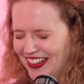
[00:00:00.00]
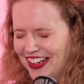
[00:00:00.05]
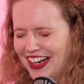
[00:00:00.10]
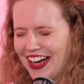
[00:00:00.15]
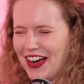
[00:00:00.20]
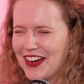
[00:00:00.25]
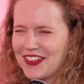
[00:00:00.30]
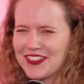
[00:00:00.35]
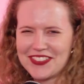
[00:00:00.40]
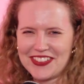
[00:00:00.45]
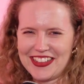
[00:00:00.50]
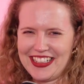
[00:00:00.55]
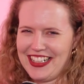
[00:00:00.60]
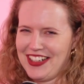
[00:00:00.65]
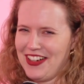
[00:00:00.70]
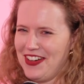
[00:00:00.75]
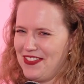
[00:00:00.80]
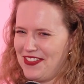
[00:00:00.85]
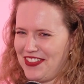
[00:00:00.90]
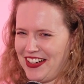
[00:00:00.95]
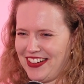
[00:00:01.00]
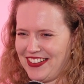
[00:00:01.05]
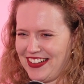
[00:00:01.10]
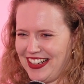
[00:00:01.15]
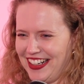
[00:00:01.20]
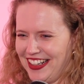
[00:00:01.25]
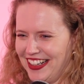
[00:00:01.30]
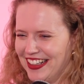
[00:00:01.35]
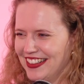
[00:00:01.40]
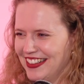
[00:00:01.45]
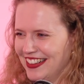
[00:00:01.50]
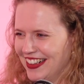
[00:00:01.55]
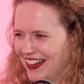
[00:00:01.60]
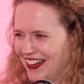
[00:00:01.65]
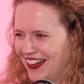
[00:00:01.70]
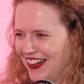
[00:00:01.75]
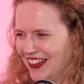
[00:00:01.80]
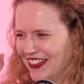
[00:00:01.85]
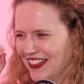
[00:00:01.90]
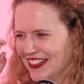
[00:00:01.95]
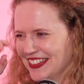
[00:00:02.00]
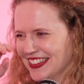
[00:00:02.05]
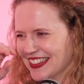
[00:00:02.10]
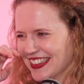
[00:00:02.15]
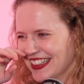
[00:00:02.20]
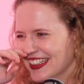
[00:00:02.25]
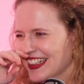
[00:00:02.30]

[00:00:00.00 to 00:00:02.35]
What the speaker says: Hopefully not very old.